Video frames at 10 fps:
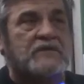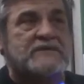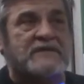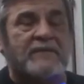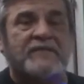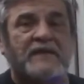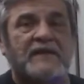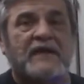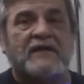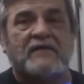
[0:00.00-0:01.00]
something
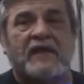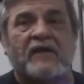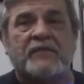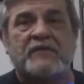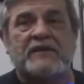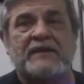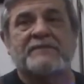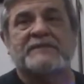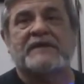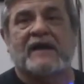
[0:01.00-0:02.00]
that'll help you keep
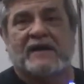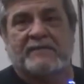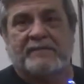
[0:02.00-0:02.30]
time.